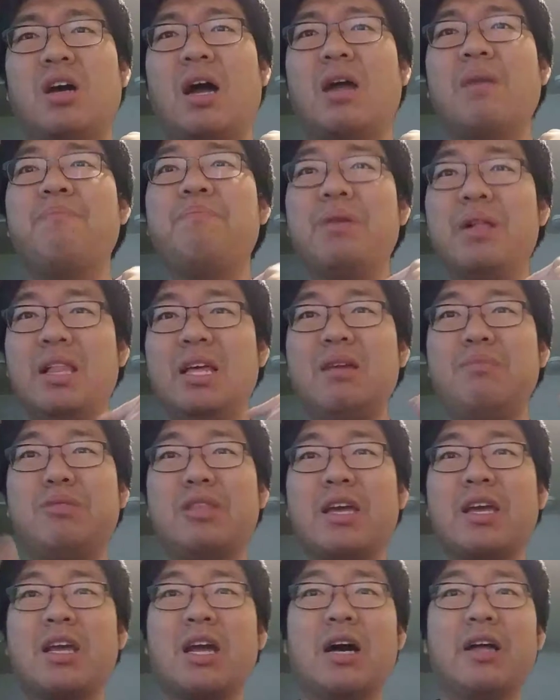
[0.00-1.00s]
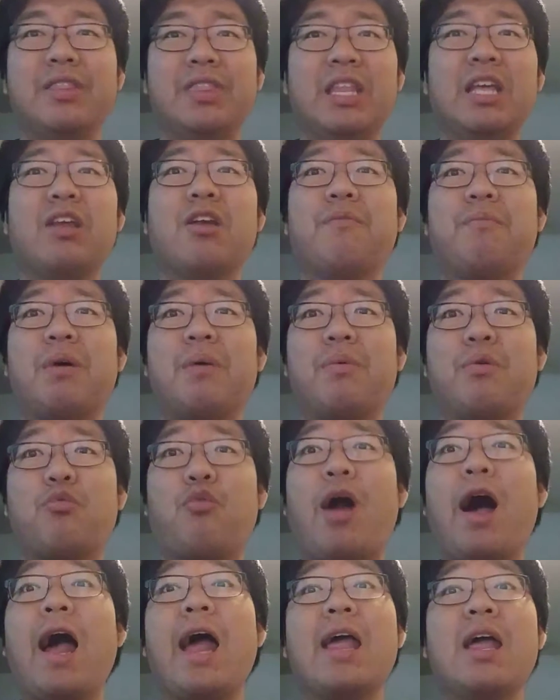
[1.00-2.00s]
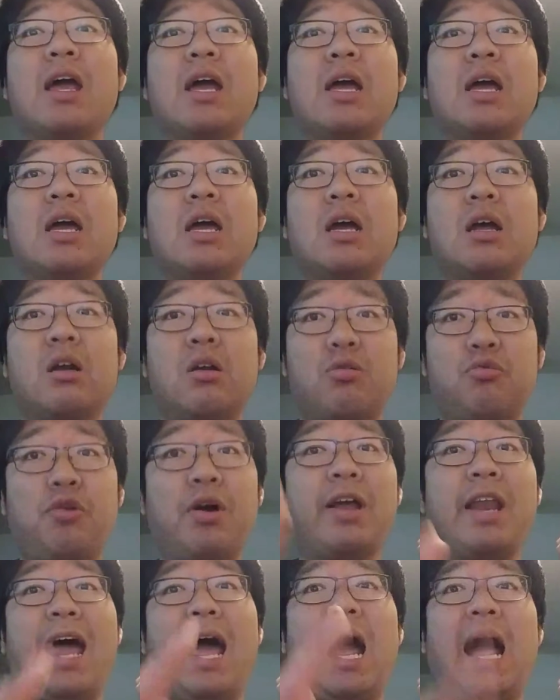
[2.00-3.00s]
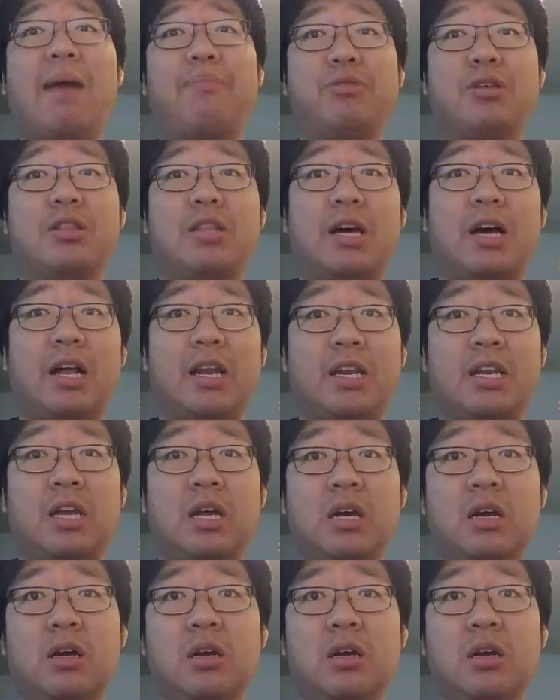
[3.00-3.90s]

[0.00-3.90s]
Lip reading: I believe they got Needle by right after that.